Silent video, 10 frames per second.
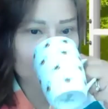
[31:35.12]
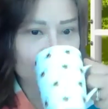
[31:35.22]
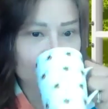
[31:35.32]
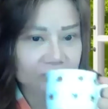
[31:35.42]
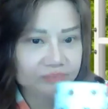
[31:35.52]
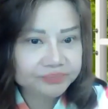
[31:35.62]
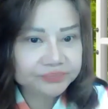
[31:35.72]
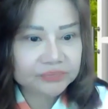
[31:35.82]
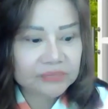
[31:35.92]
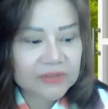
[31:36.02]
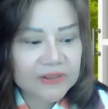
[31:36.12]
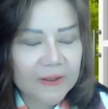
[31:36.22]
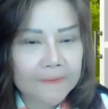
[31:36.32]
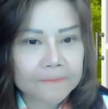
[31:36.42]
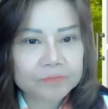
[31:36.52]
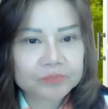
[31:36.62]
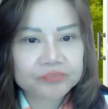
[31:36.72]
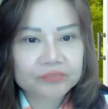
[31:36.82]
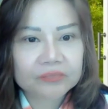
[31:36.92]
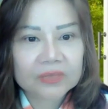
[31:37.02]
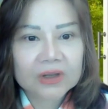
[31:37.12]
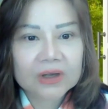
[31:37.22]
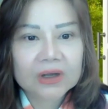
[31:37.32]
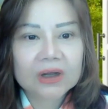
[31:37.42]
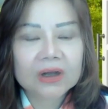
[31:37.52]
GSP Plus. That's what they trade with the EU